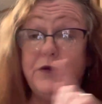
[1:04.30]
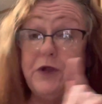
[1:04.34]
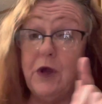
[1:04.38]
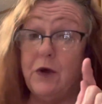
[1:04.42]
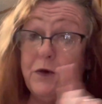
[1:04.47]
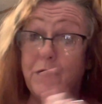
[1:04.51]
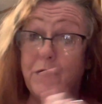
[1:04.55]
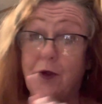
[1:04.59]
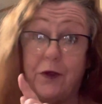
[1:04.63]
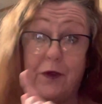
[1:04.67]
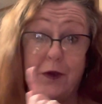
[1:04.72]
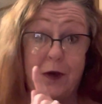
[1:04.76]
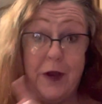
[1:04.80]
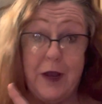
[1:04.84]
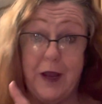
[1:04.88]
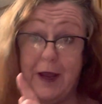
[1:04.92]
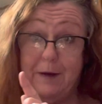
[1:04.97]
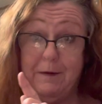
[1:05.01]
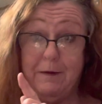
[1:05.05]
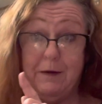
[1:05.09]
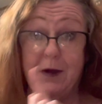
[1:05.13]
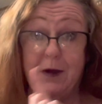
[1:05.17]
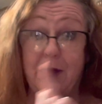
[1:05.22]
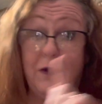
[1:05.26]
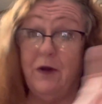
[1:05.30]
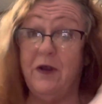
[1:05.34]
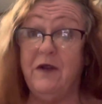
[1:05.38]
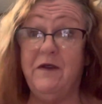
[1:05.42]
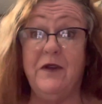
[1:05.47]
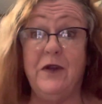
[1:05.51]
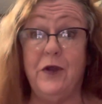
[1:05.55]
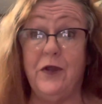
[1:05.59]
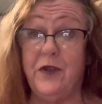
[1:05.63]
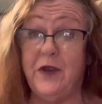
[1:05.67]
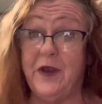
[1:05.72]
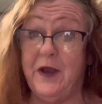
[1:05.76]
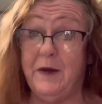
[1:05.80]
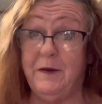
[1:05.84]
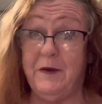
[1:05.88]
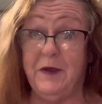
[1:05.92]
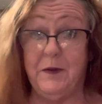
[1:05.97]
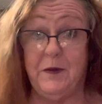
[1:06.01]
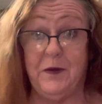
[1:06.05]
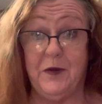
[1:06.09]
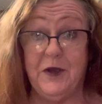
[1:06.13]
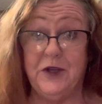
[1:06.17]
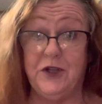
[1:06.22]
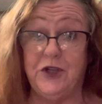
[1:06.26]
don't know the name, don't even know the name of the
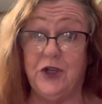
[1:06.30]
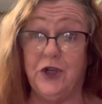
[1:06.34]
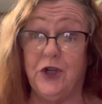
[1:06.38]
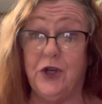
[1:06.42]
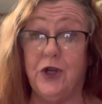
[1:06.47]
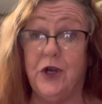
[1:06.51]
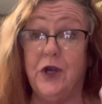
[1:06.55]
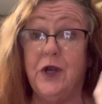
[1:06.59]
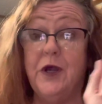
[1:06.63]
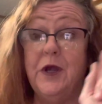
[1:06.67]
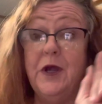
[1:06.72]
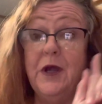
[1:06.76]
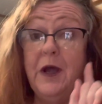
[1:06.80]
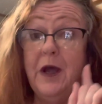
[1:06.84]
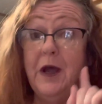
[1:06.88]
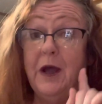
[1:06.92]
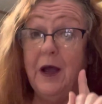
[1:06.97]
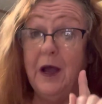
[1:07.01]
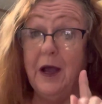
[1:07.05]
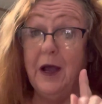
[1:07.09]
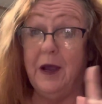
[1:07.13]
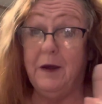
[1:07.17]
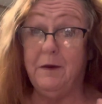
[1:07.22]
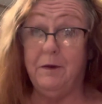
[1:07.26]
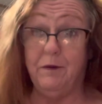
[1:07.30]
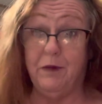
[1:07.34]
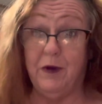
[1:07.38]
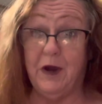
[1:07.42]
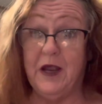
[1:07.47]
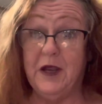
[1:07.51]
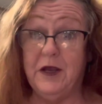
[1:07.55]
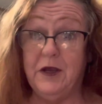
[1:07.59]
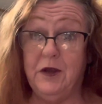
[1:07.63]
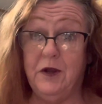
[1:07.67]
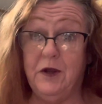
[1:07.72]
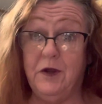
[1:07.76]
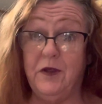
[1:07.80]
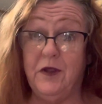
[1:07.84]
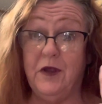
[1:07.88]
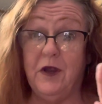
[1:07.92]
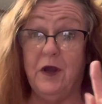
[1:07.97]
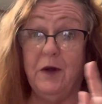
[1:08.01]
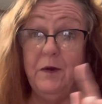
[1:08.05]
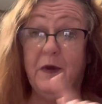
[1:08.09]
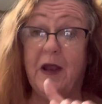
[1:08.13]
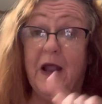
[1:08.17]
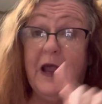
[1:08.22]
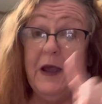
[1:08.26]
preacher. I'm brand new
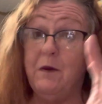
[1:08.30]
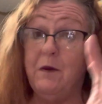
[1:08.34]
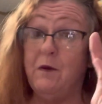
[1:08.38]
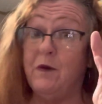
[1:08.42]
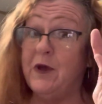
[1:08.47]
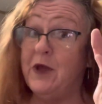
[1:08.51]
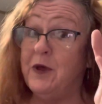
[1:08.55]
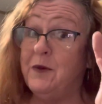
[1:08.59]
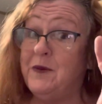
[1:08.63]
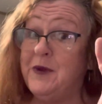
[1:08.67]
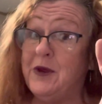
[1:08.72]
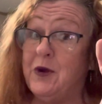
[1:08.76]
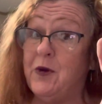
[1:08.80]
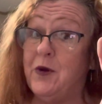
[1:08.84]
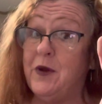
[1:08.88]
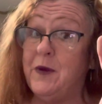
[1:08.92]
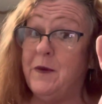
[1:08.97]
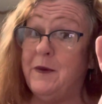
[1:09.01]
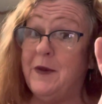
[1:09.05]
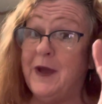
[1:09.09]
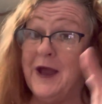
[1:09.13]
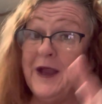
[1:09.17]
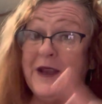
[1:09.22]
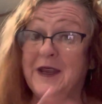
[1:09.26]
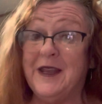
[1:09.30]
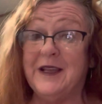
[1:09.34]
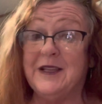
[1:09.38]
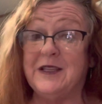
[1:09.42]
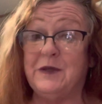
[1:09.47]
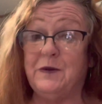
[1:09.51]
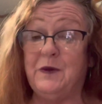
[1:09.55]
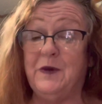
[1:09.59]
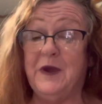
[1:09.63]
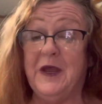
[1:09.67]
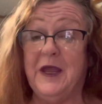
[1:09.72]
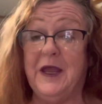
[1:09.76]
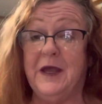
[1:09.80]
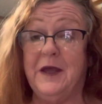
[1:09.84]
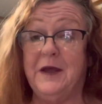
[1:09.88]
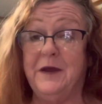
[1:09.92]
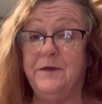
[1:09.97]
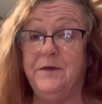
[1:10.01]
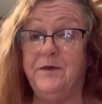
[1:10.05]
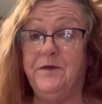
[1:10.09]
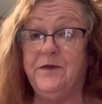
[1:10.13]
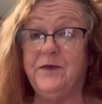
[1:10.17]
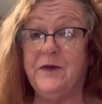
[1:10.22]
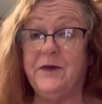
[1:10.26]
there, but I will be going back next week.
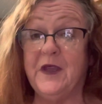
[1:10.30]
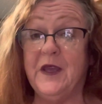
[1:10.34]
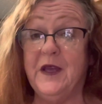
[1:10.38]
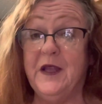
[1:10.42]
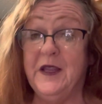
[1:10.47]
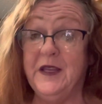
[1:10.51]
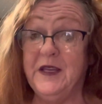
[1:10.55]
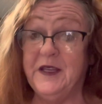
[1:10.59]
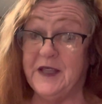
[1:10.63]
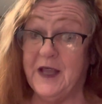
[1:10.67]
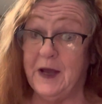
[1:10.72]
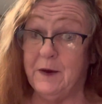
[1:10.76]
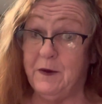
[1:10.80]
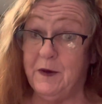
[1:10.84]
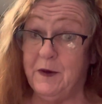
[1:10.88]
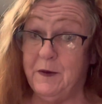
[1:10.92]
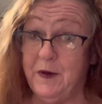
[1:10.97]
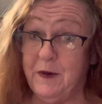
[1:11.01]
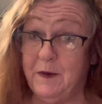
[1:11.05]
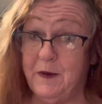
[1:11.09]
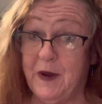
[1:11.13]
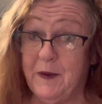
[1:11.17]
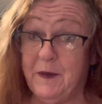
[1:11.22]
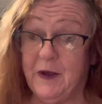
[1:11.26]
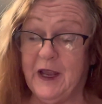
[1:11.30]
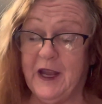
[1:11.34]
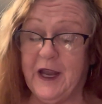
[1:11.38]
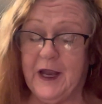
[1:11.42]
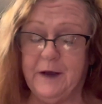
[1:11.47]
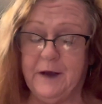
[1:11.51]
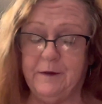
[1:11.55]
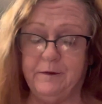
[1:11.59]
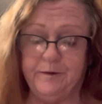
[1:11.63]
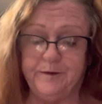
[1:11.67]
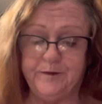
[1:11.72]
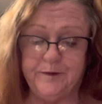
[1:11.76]
At least that would be my plan.